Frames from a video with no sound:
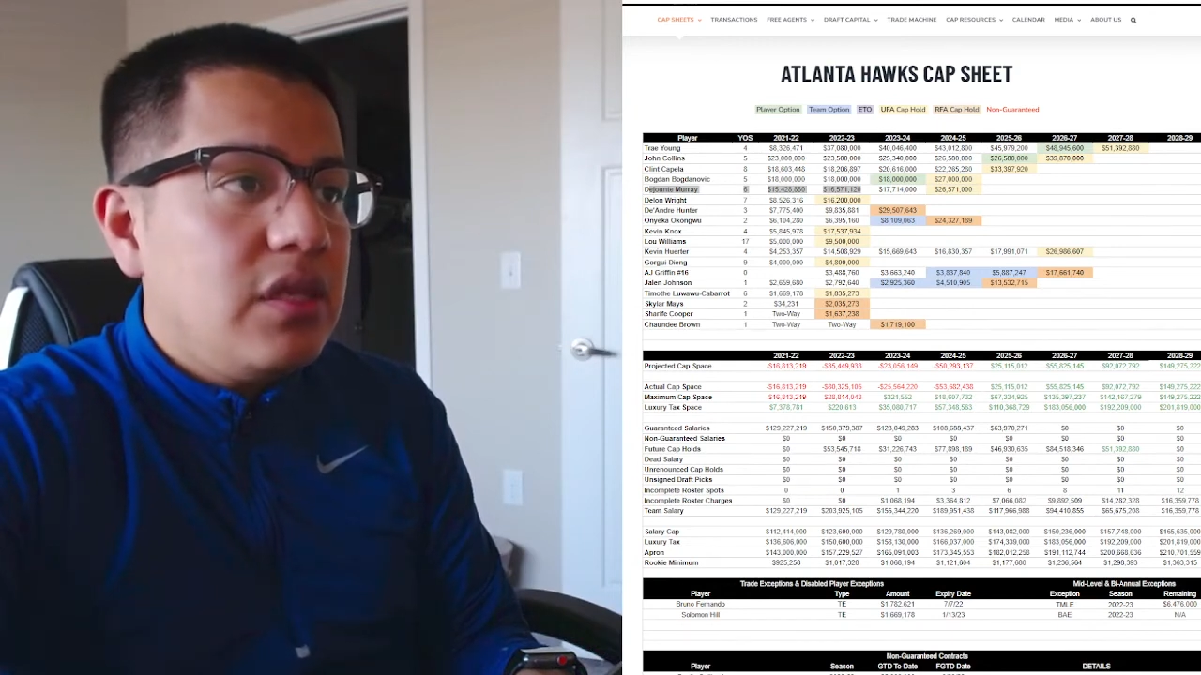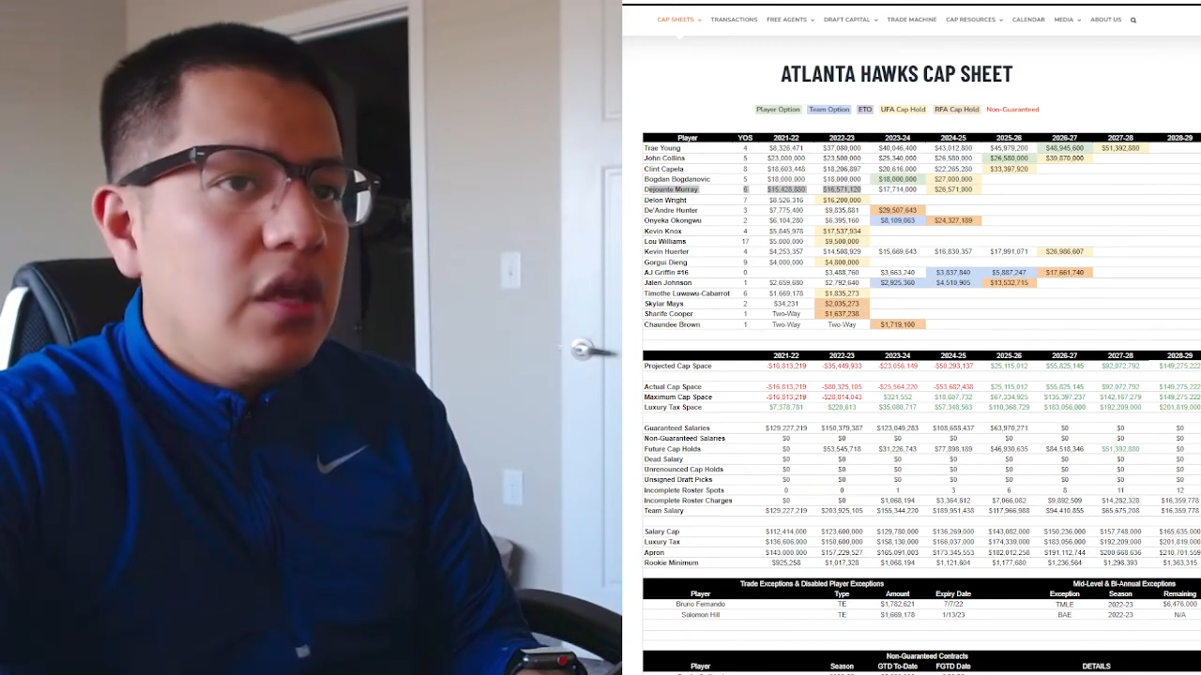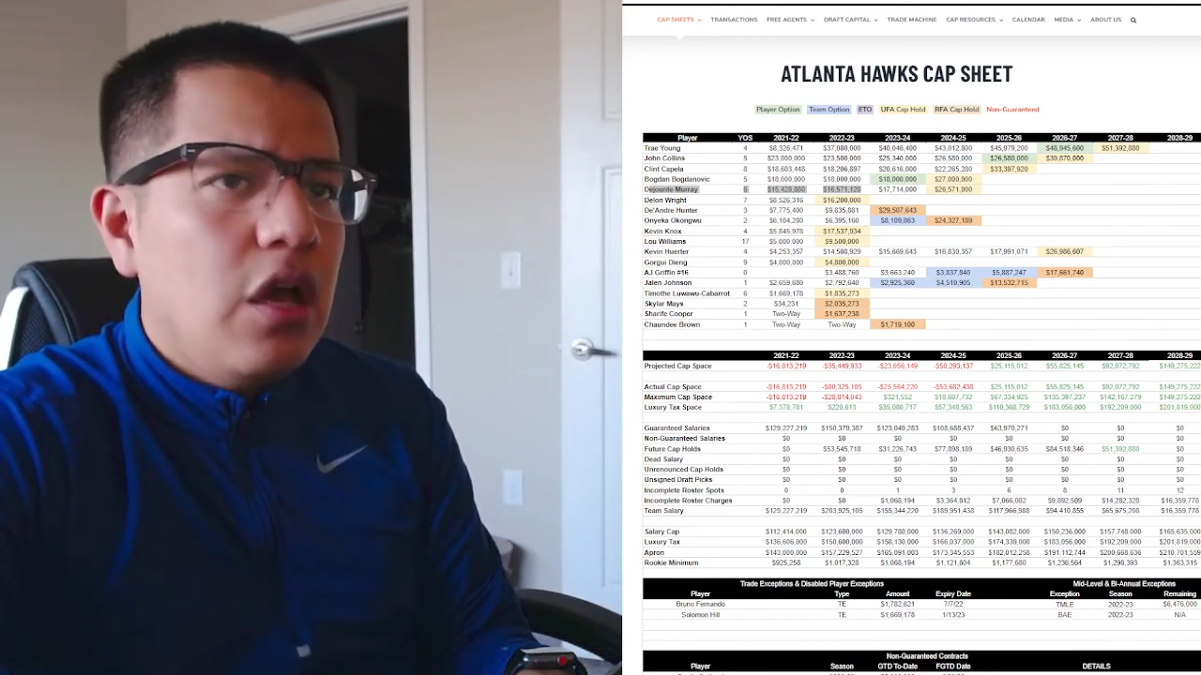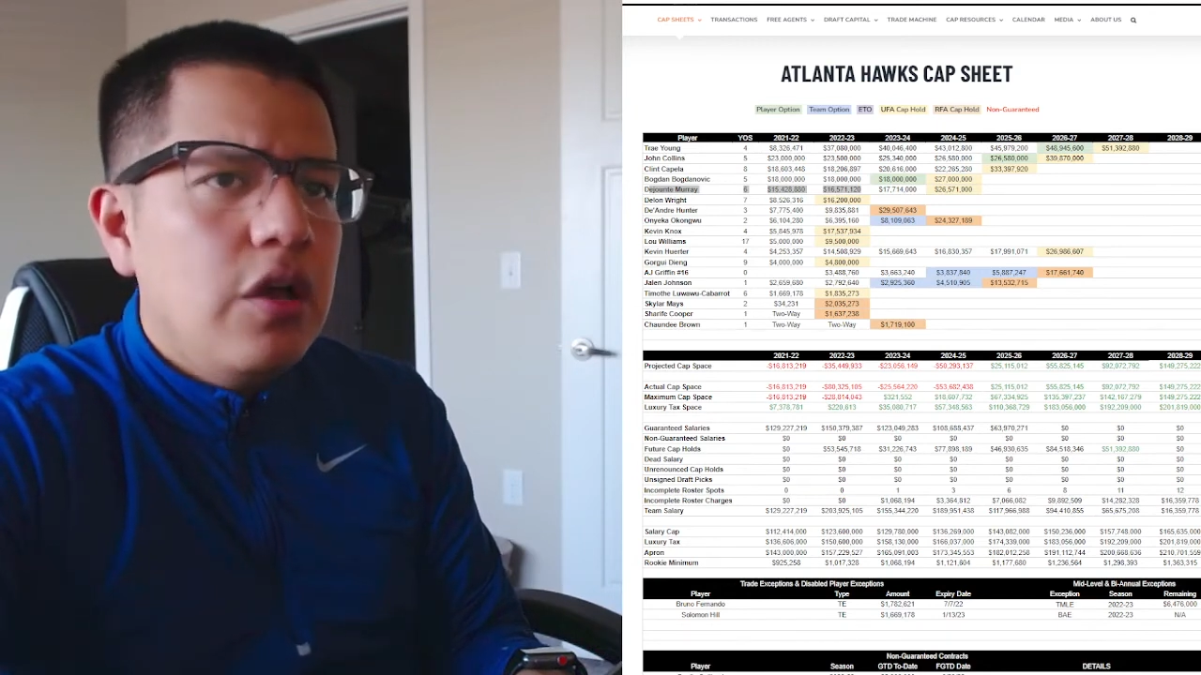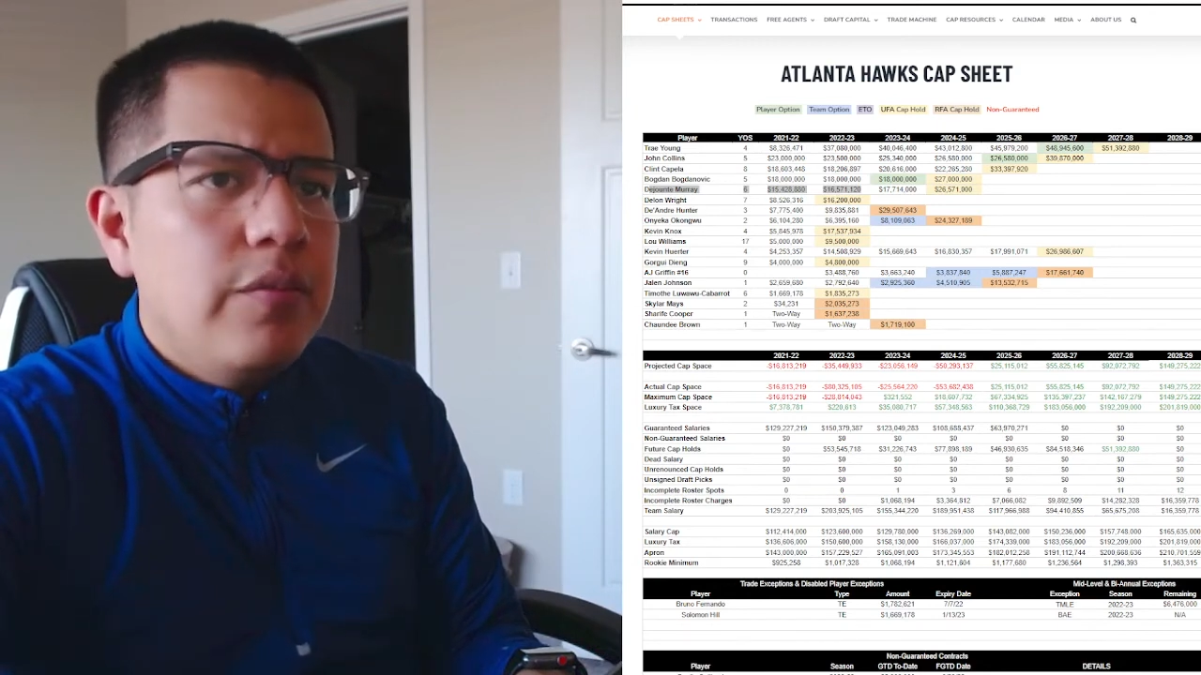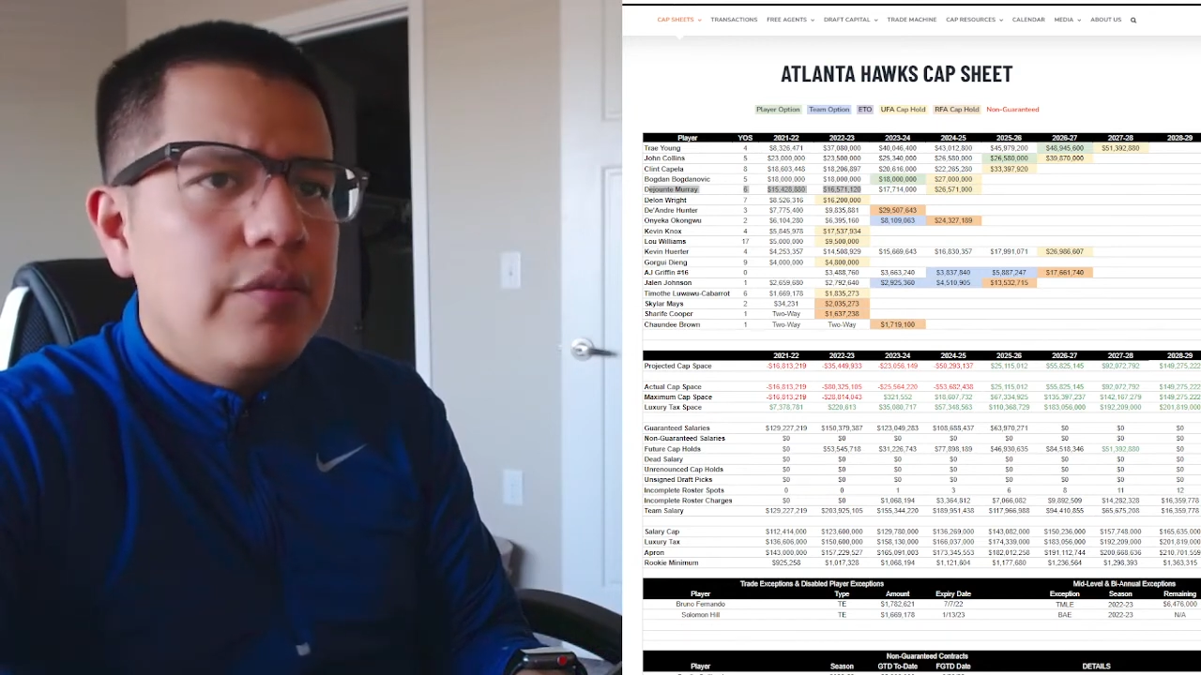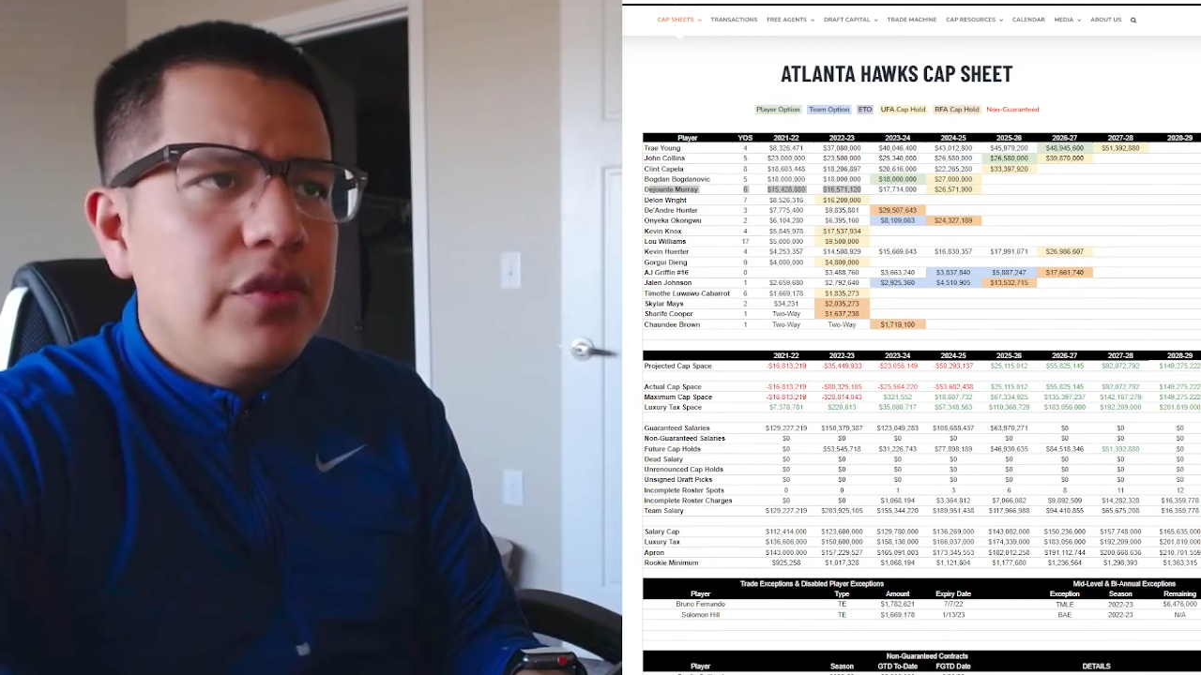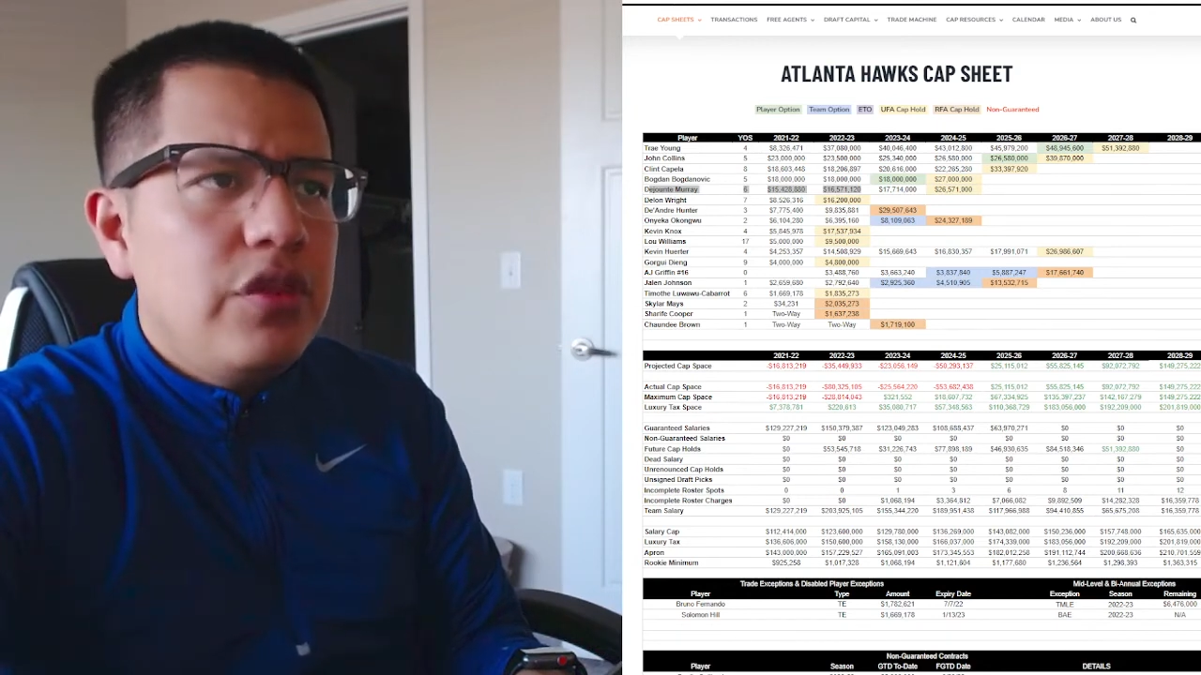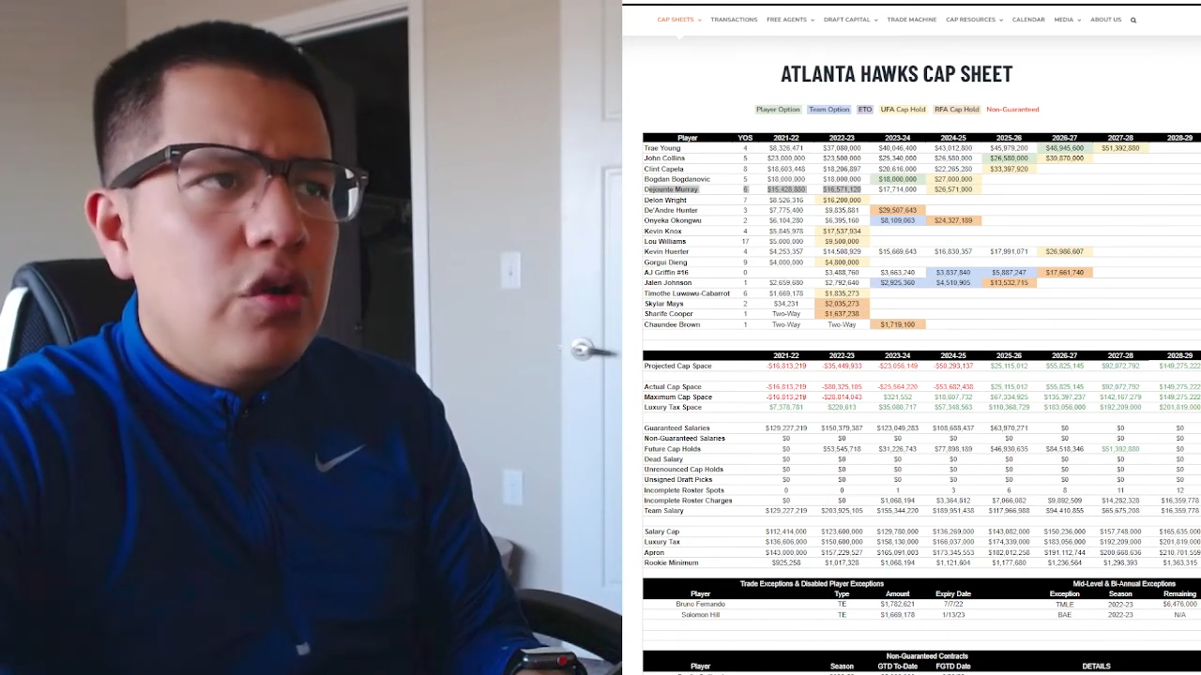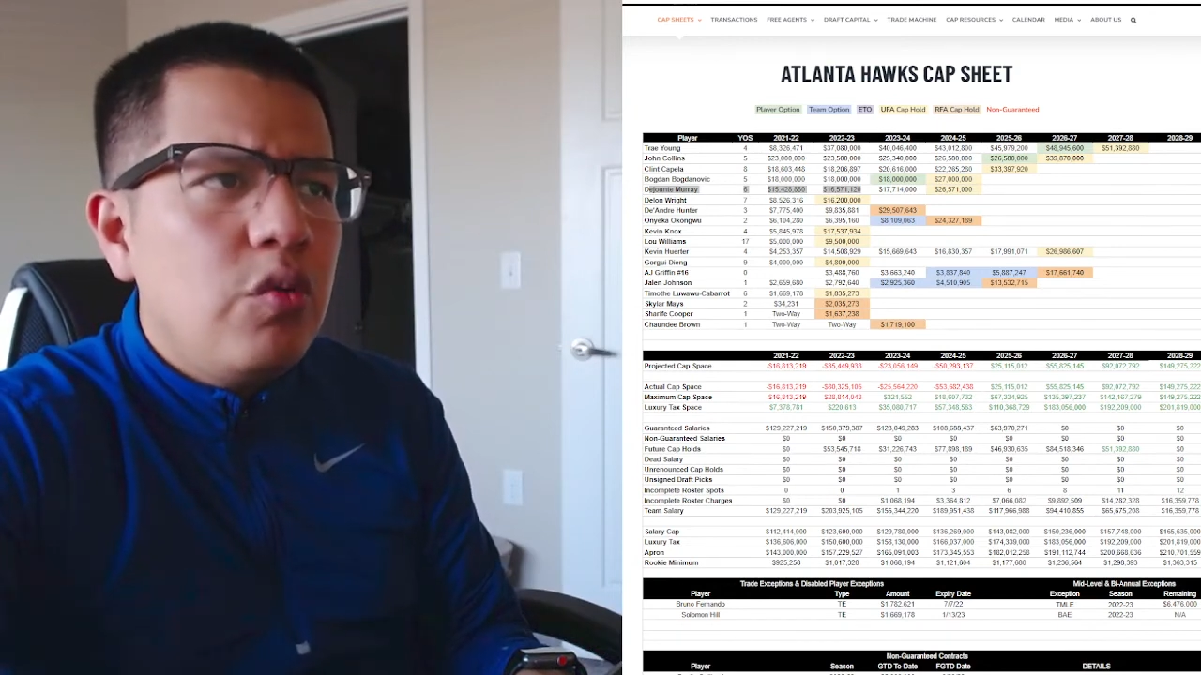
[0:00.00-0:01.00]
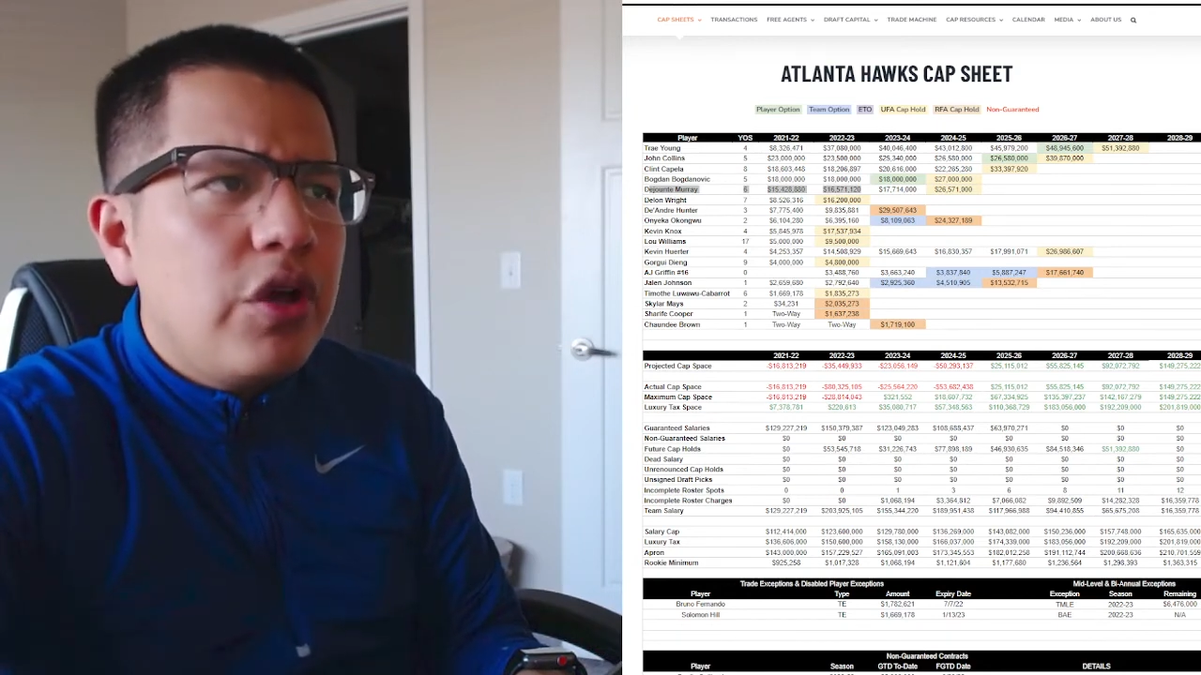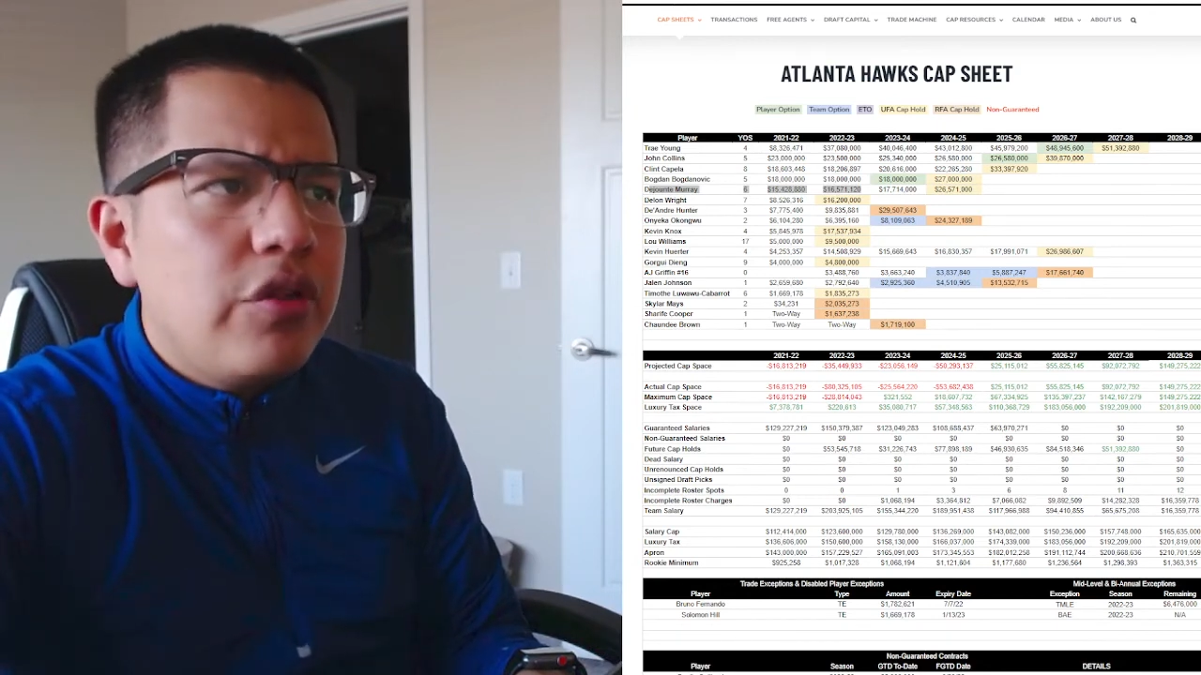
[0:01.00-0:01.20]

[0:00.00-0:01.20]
No